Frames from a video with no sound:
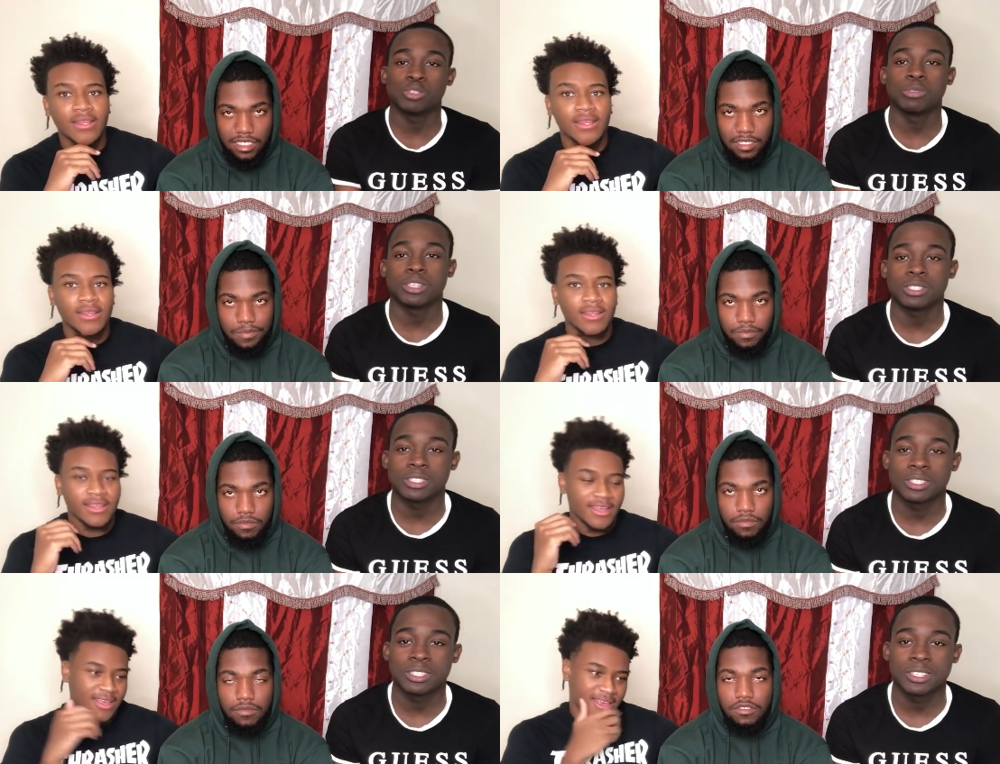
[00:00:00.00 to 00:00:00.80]
Speaker 1: at, to be
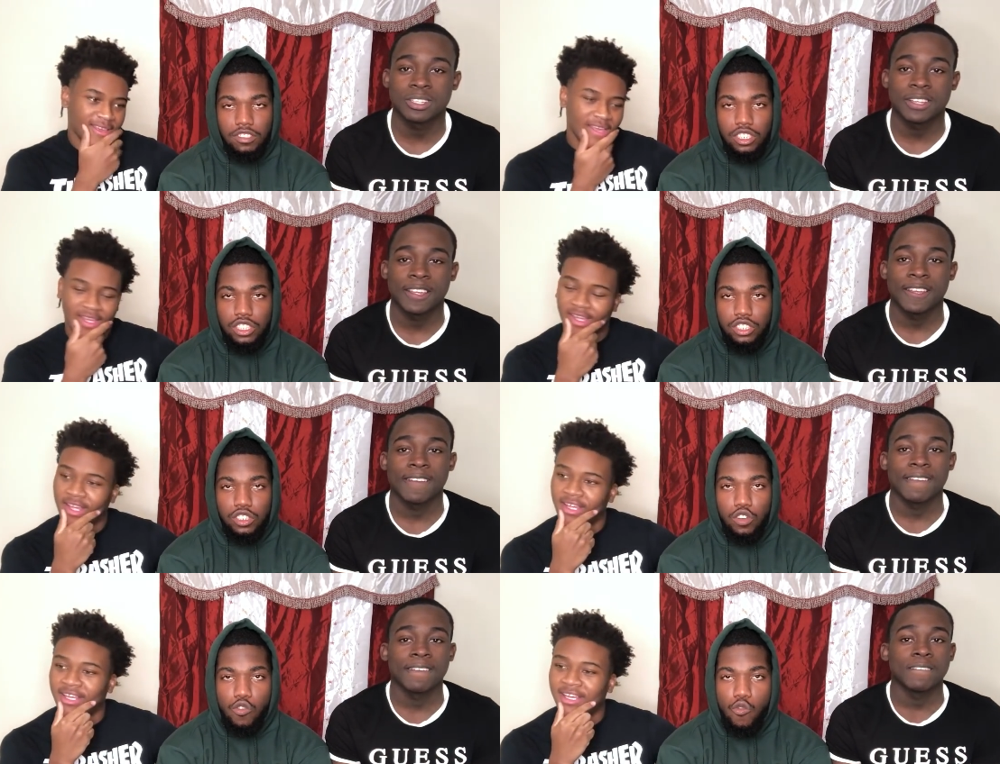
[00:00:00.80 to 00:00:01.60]
honest. Yes,
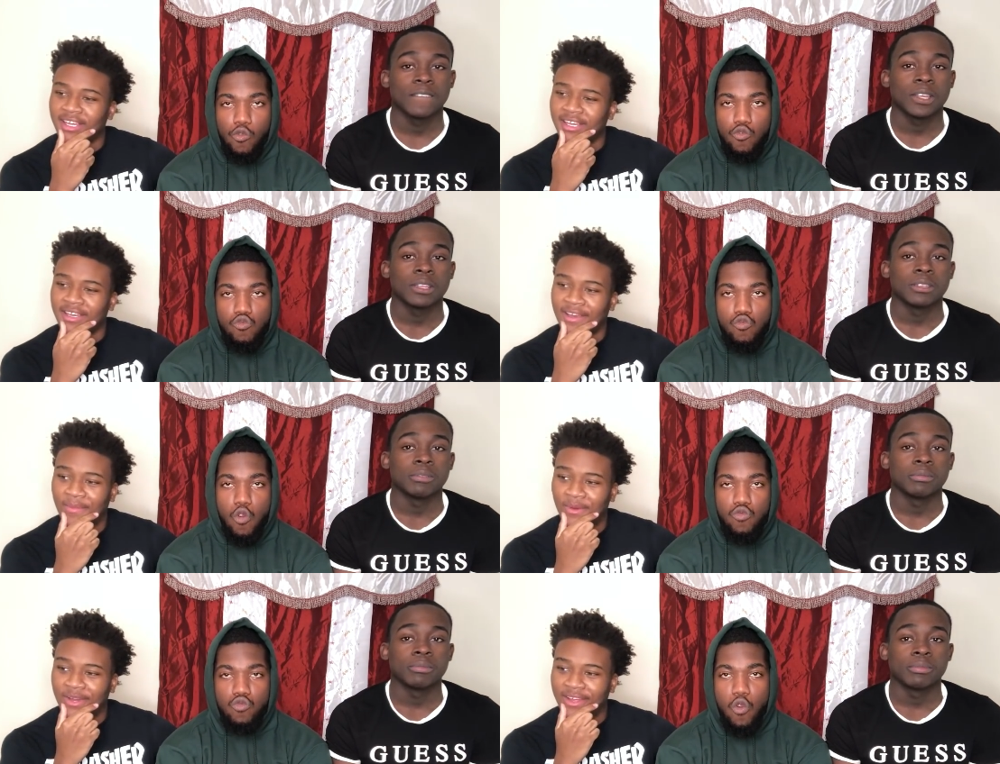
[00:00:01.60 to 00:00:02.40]
sir.
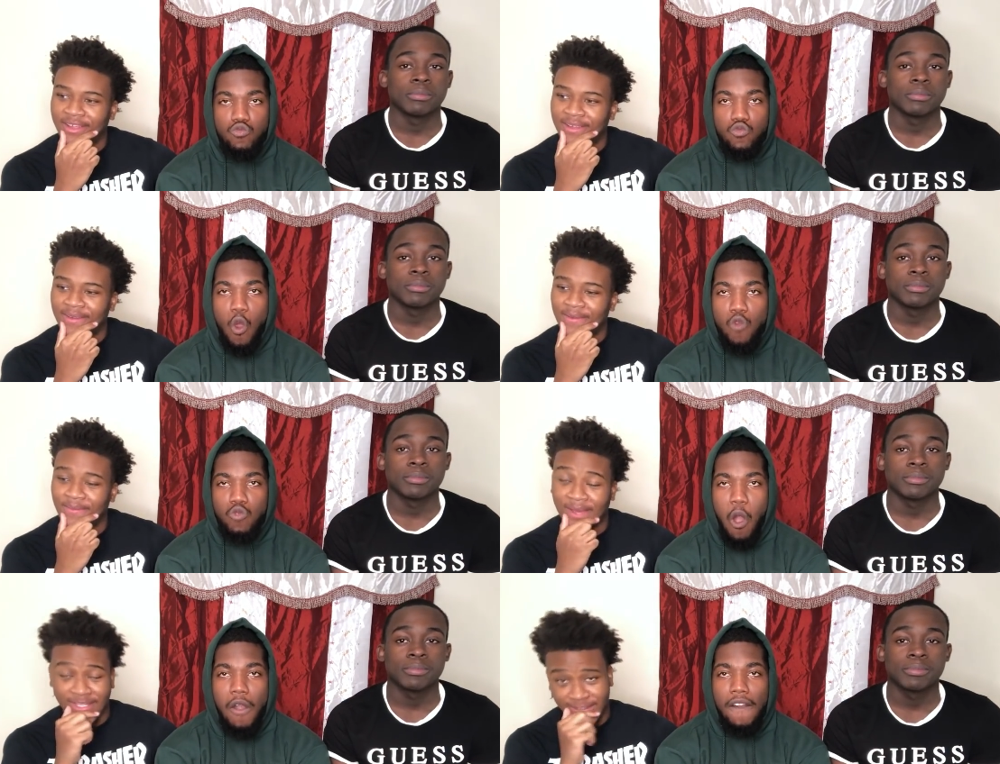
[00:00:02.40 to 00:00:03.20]
Yeah, but
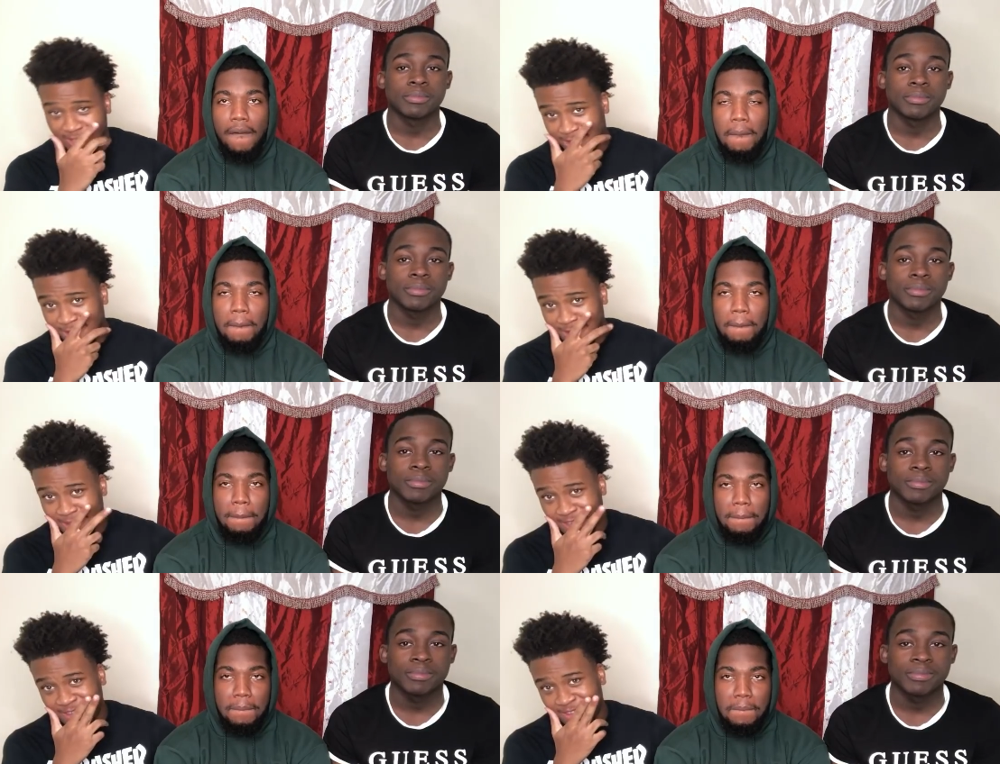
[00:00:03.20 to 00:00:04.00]
basically,
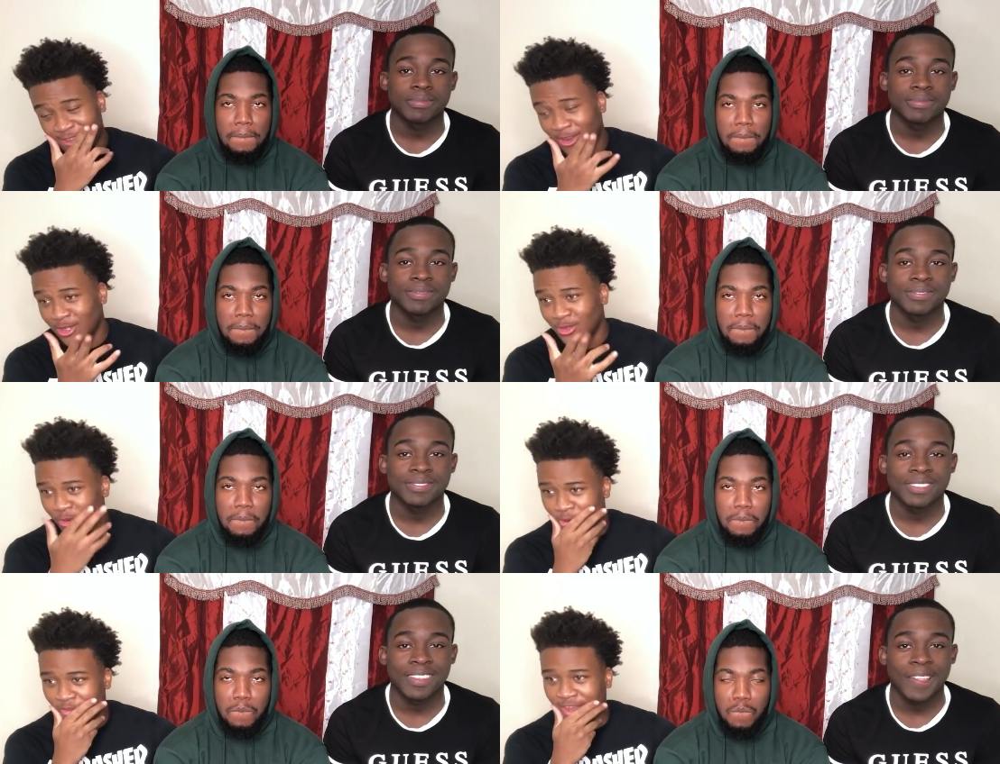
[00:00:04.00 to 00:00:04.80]
start the
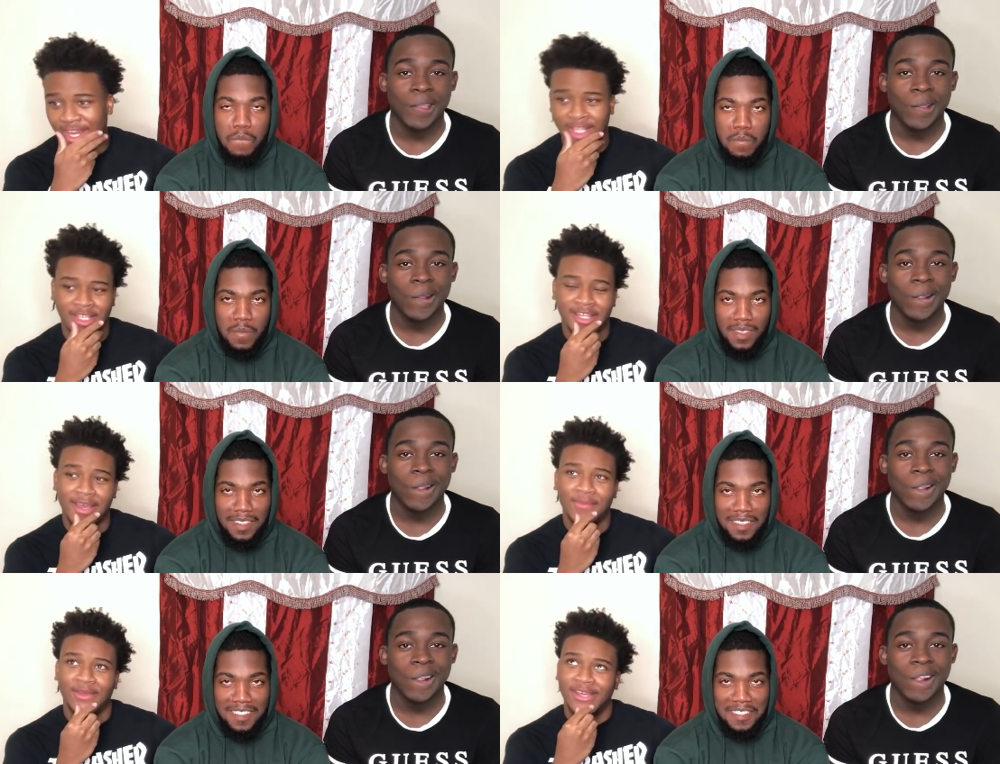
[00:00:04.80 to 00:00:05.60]
store off, get into
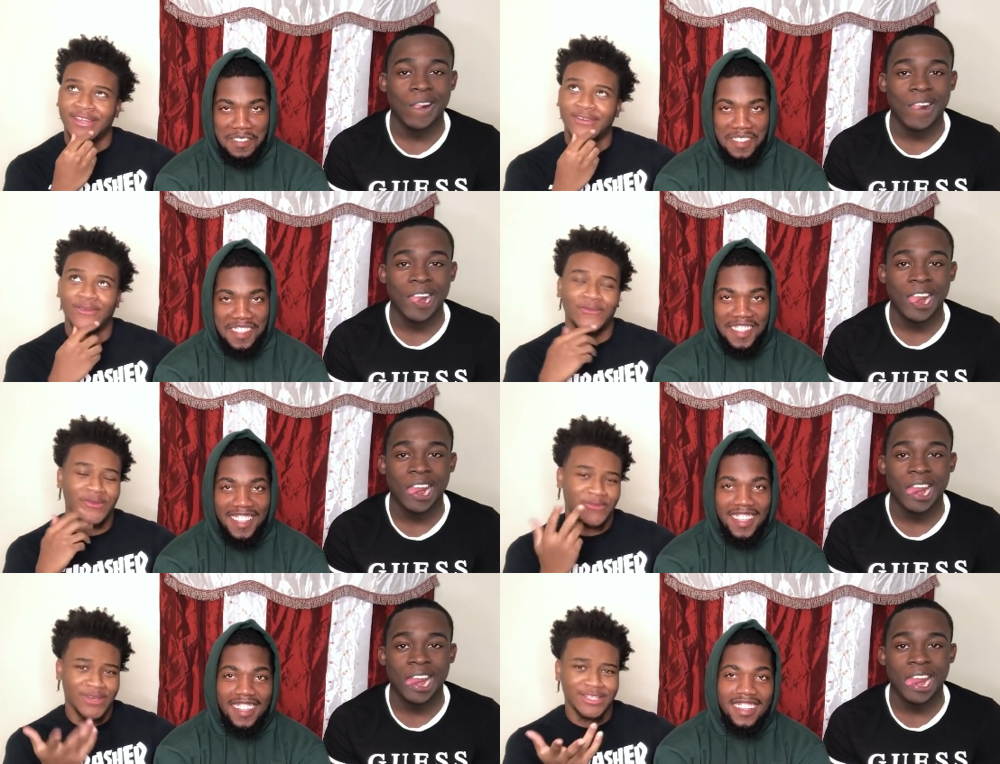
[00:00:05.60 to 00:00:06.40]
that bit.
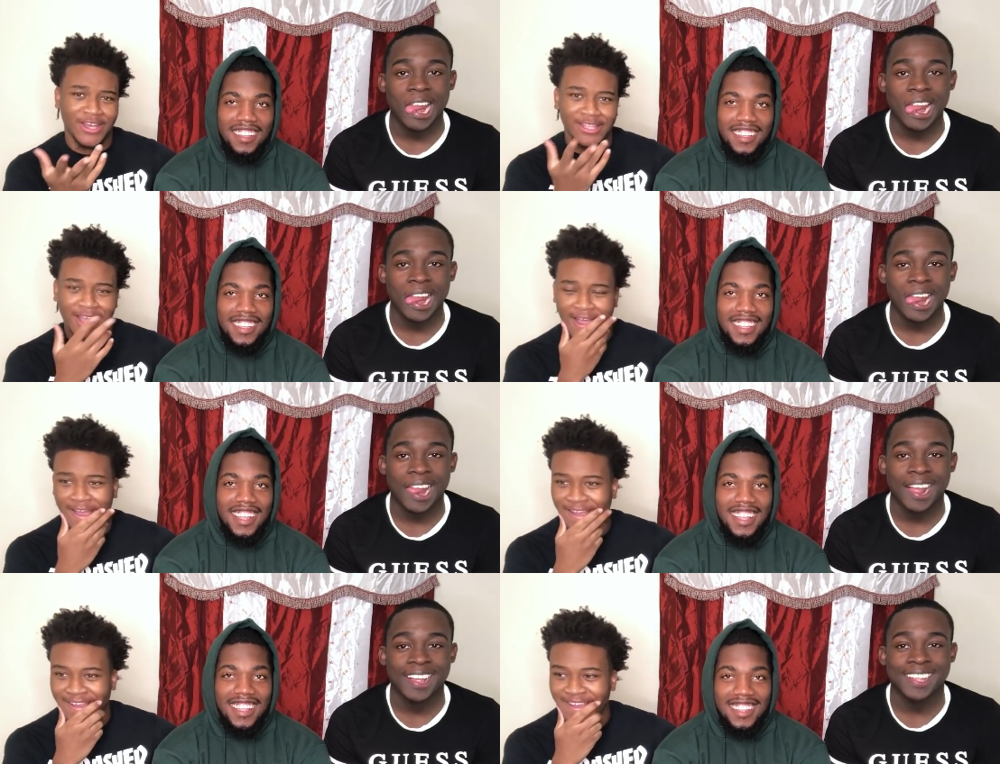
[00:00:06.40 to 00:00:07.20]
Don't want to waste our
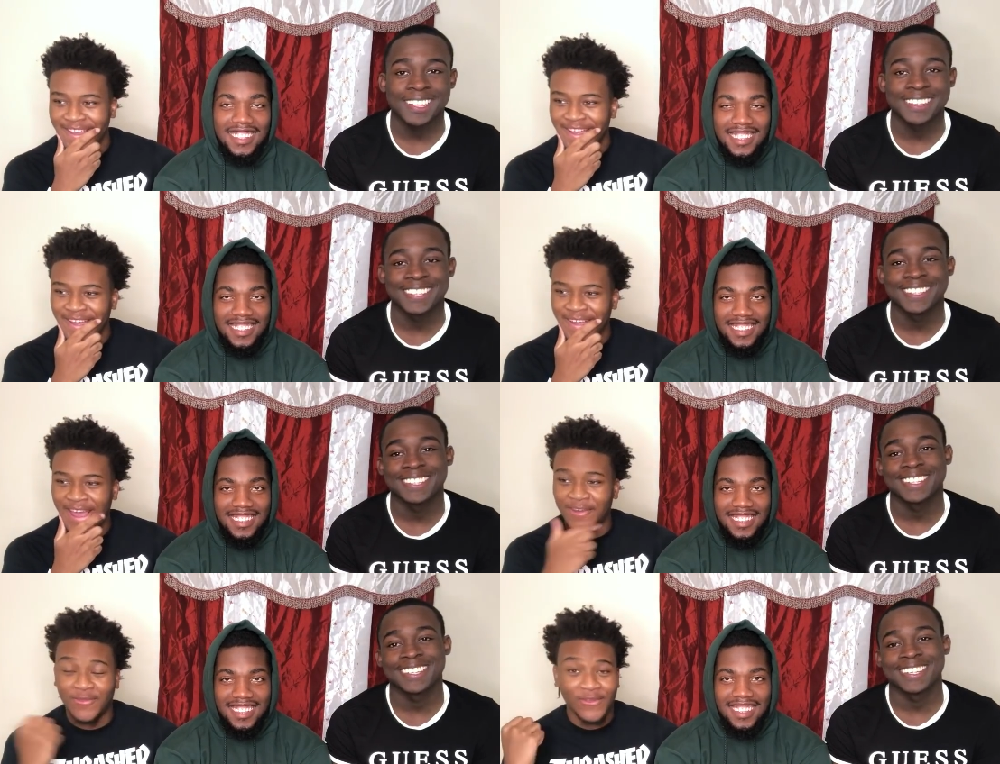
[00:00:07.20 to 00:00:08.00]
time.
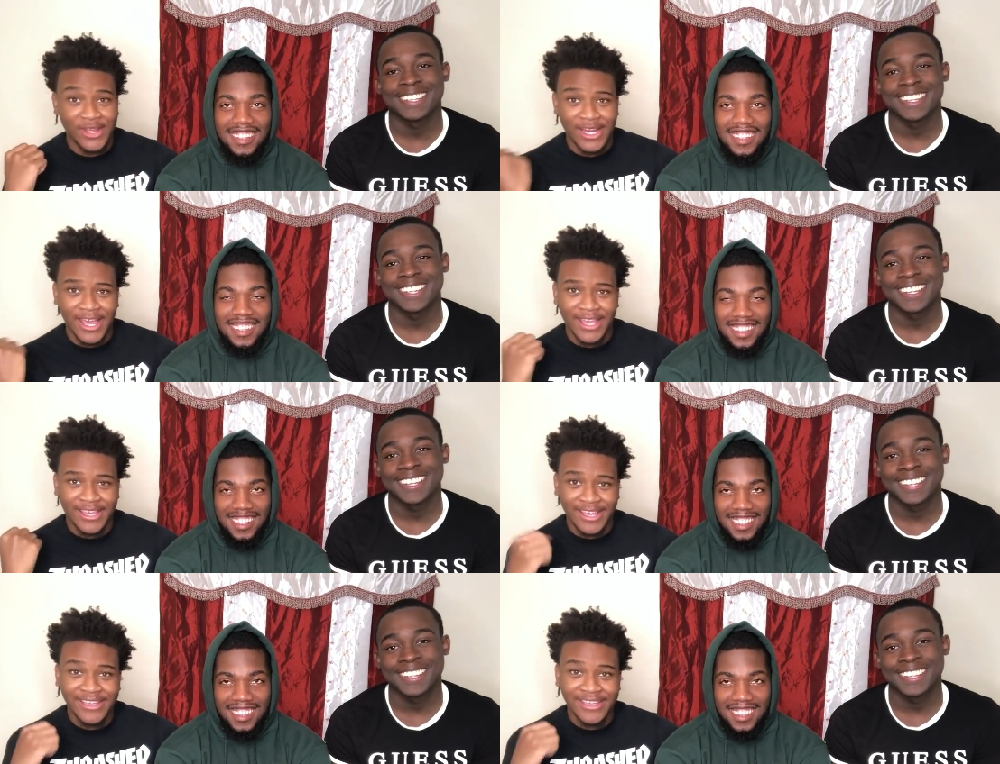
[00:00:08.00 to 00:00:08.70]
Had a friend named